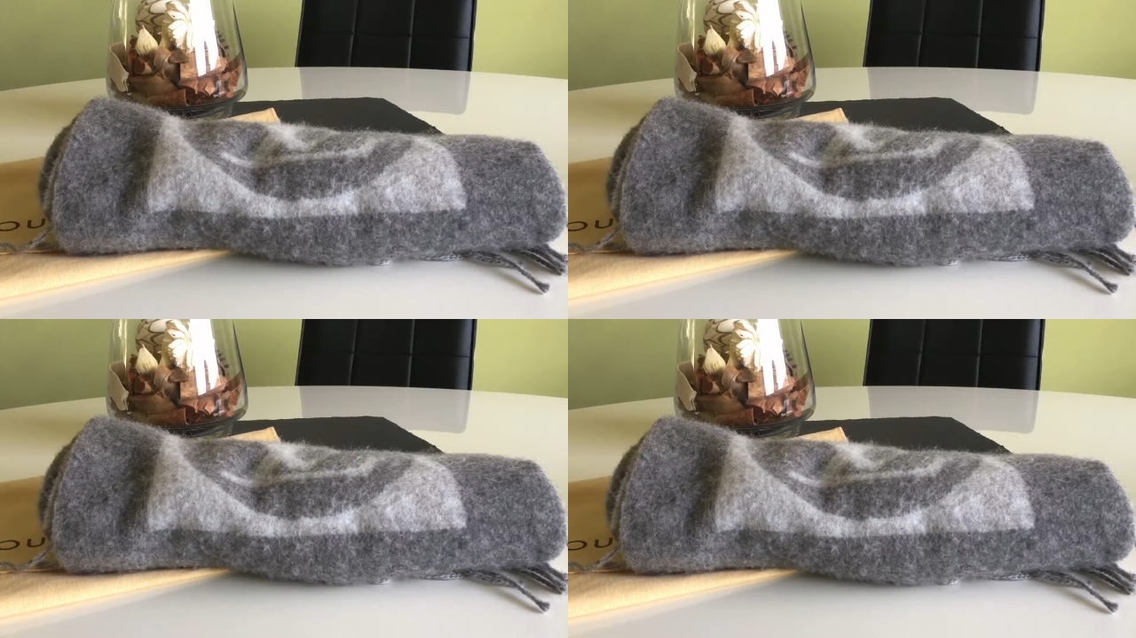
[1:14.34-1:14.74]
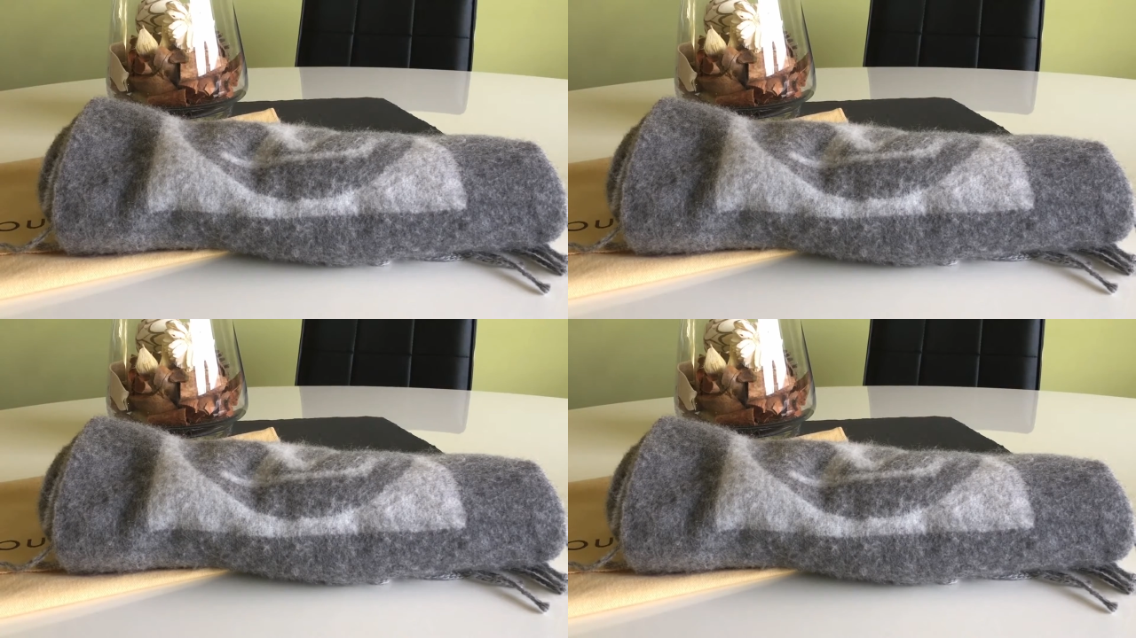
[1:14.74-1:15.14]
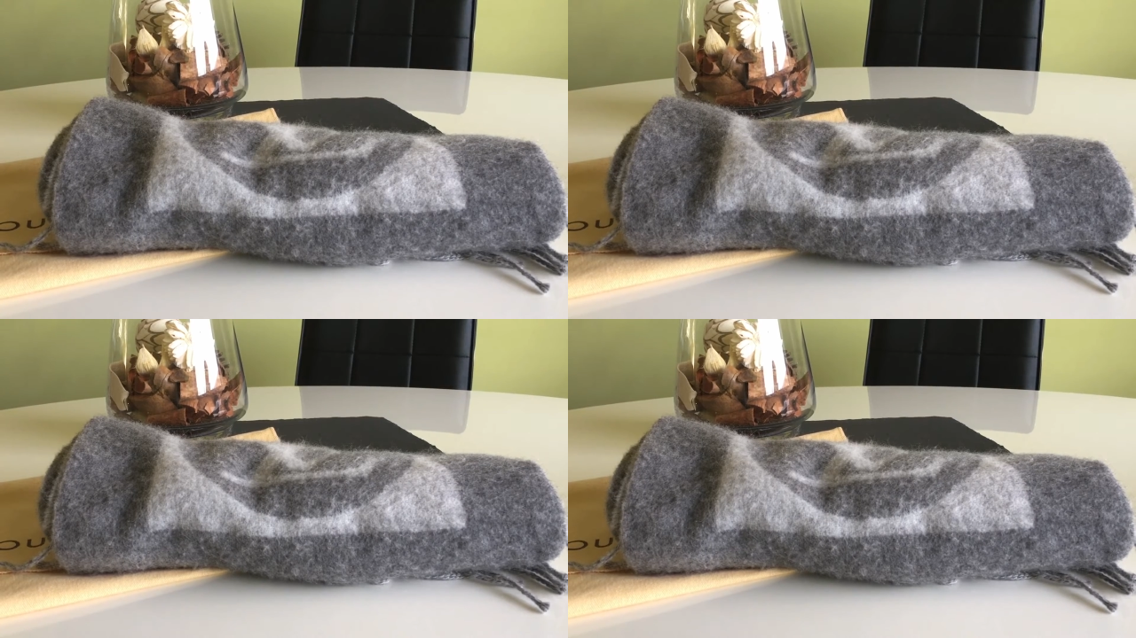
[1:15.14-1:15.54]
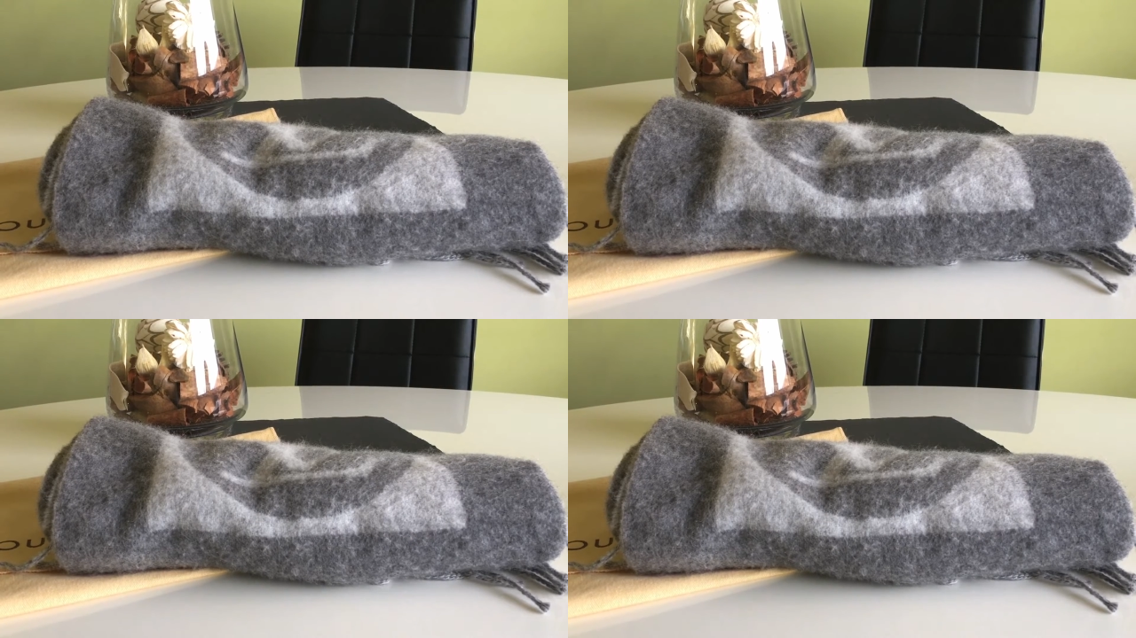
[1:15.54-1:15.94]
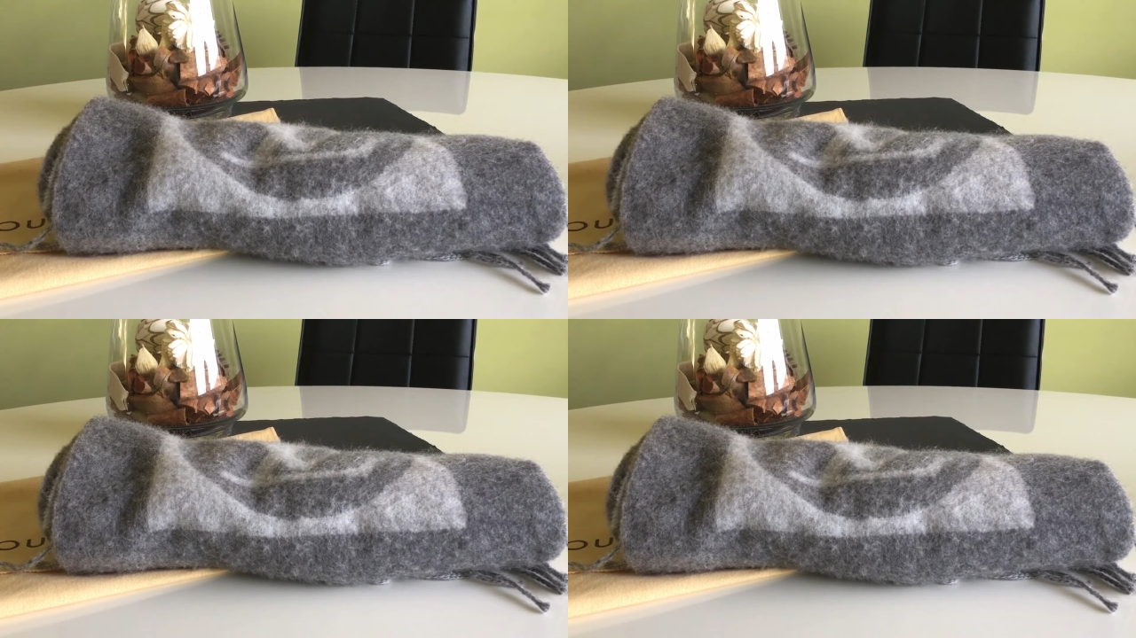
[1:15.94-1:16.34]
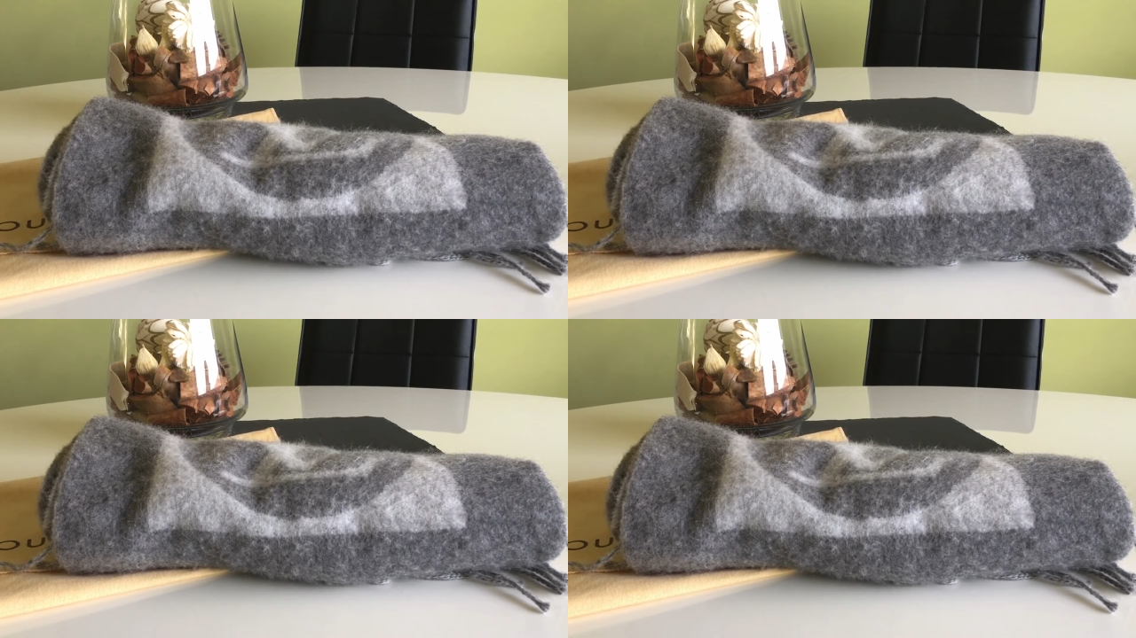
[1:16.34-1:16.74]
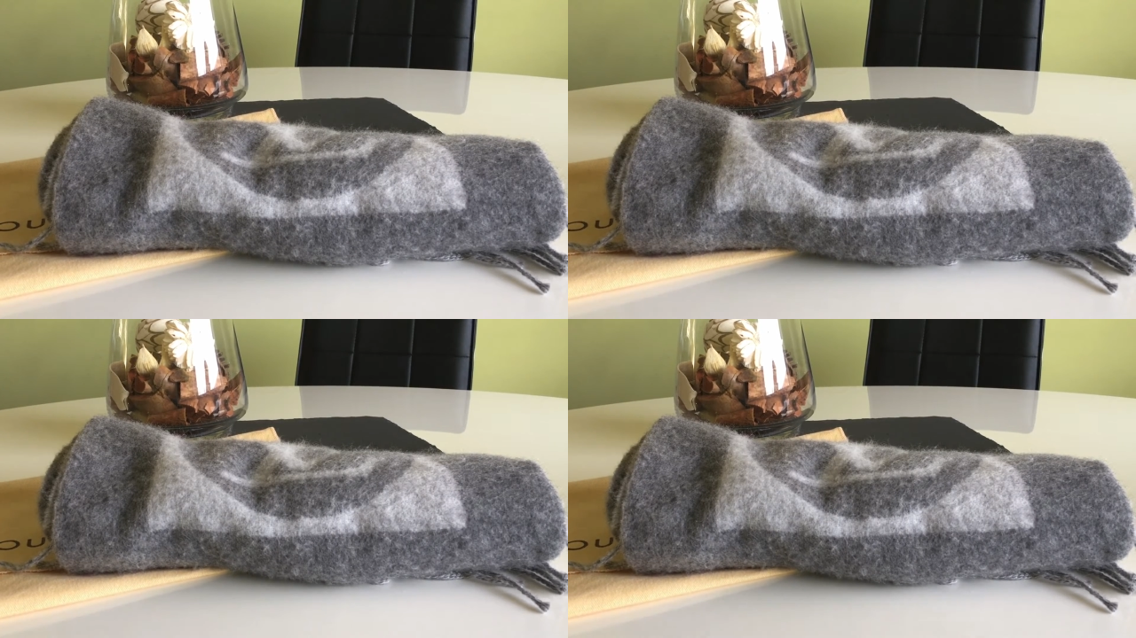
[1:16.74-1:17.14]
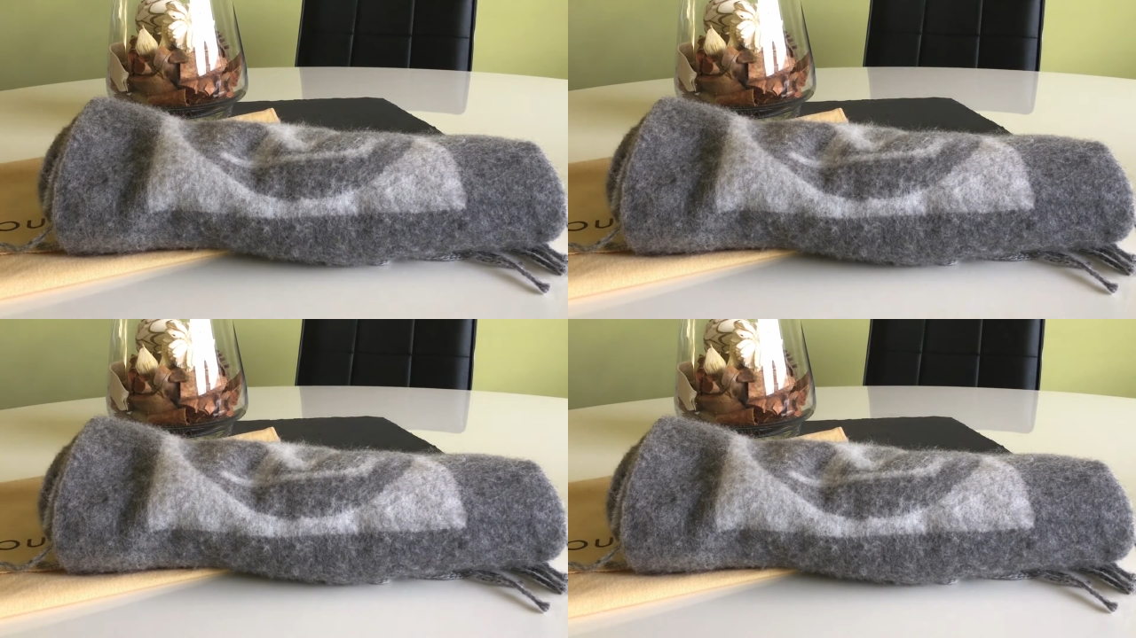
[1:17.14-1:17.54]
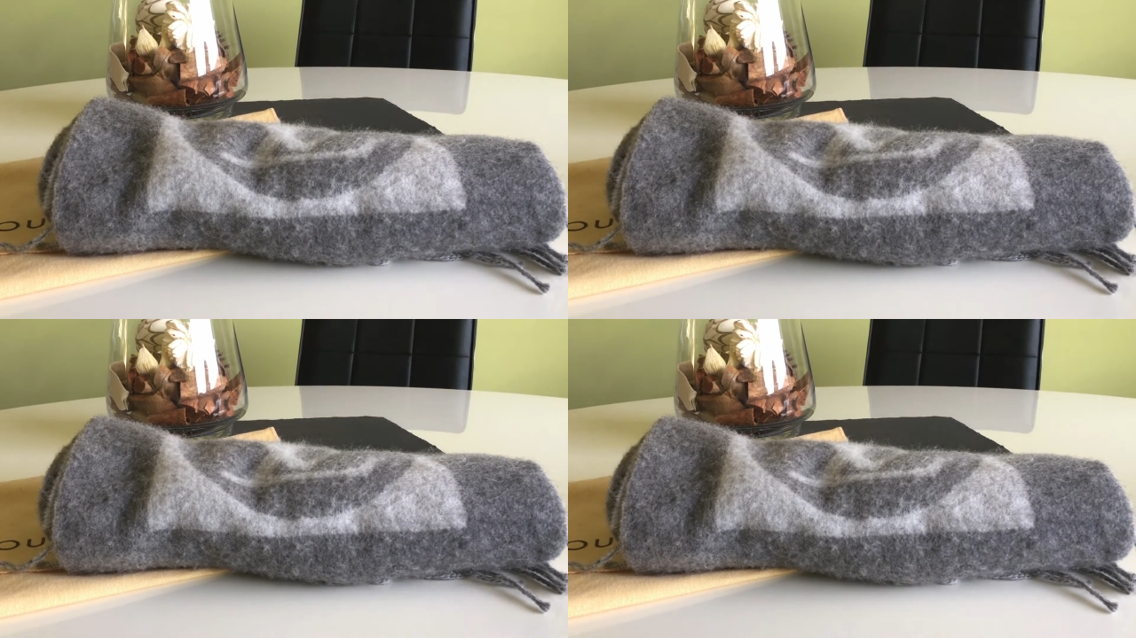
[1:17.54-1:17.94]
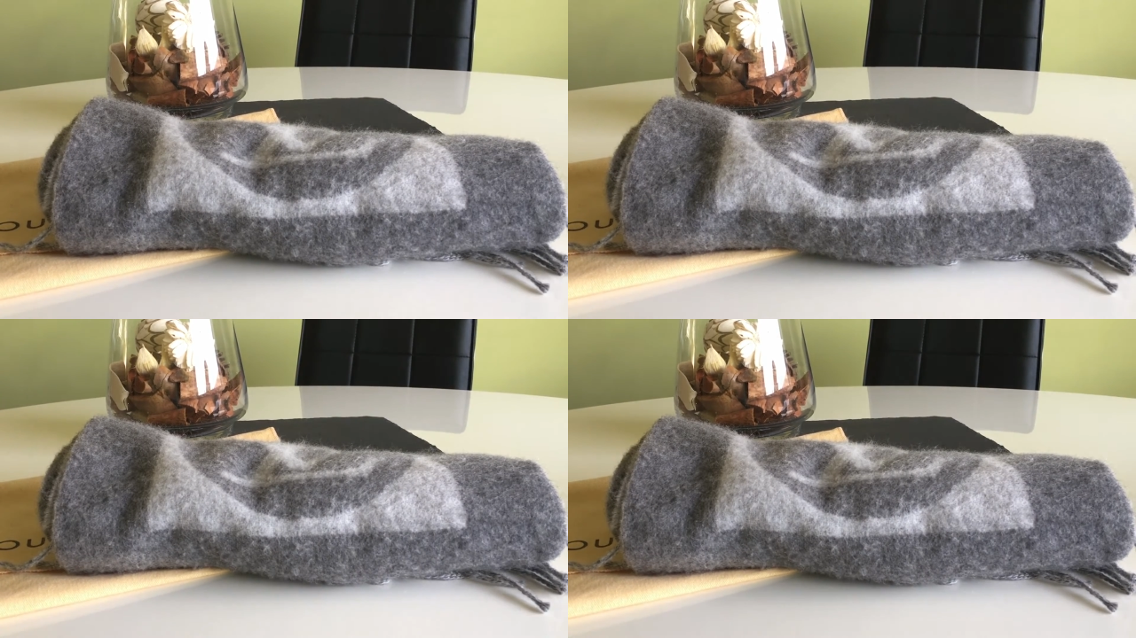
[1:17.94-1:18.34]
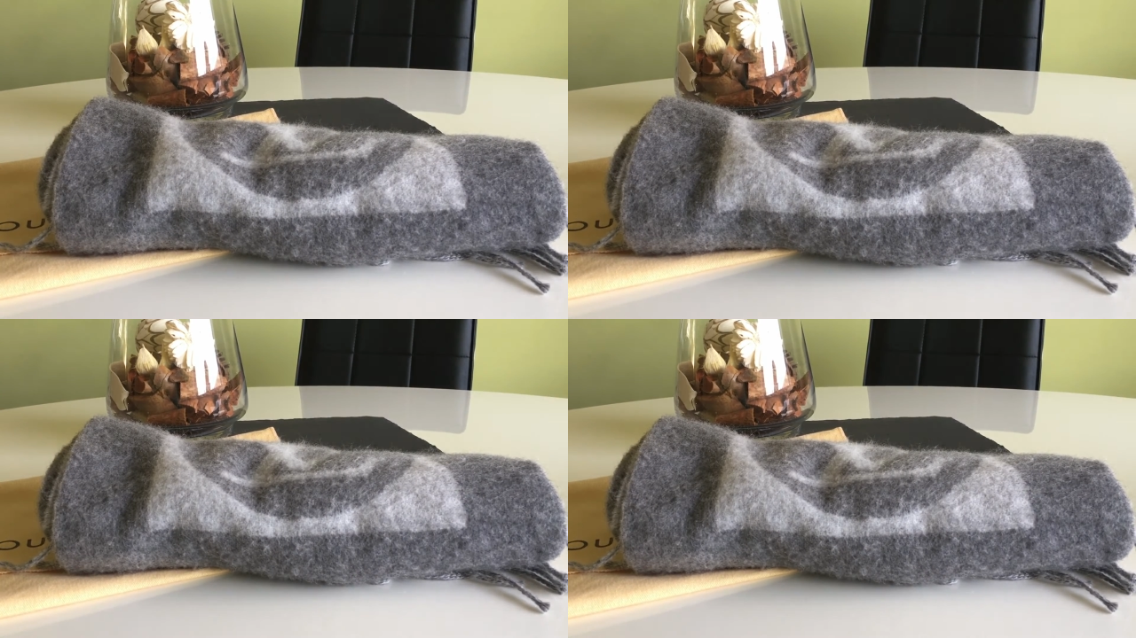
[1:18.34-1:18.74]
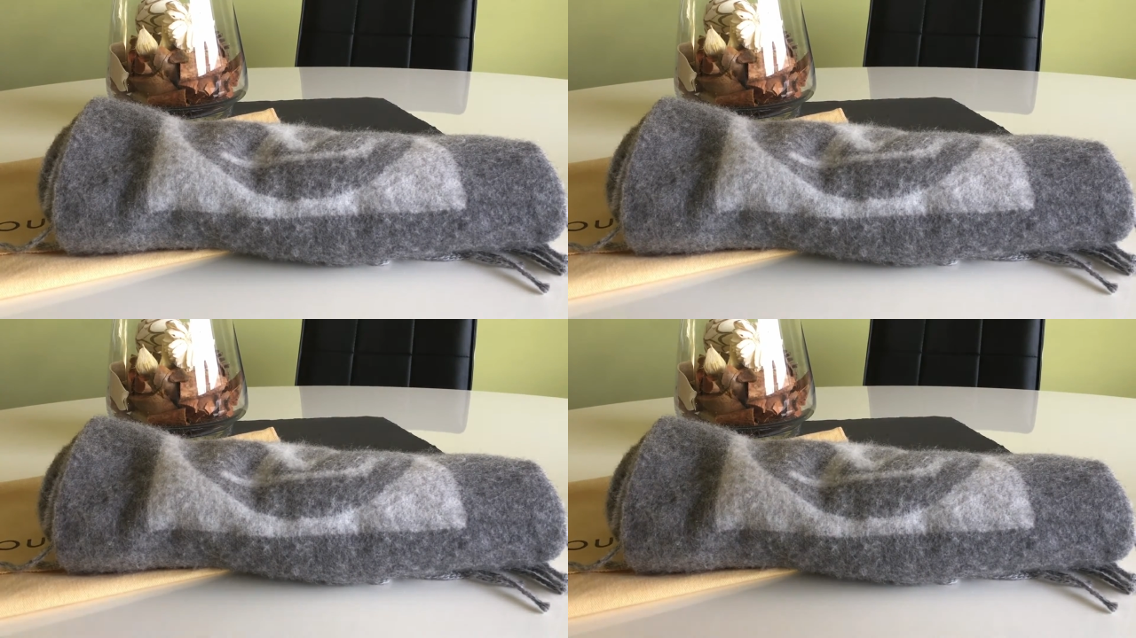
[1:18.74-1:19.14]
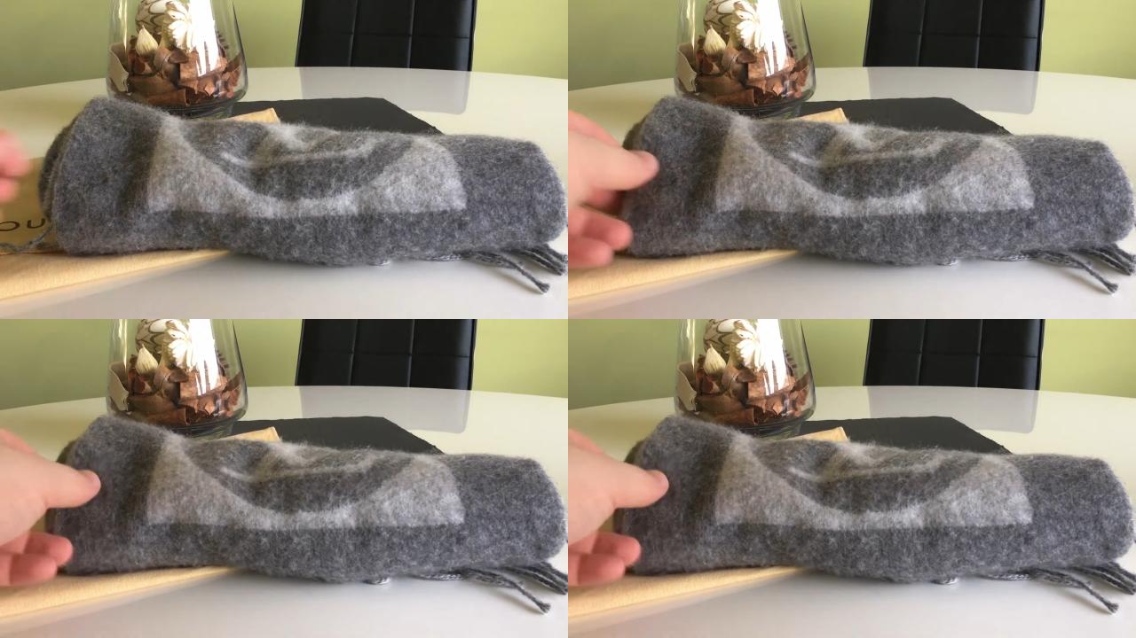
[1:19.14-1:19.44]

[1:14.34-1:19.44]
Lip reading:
No face is visible, so there are no lips to read.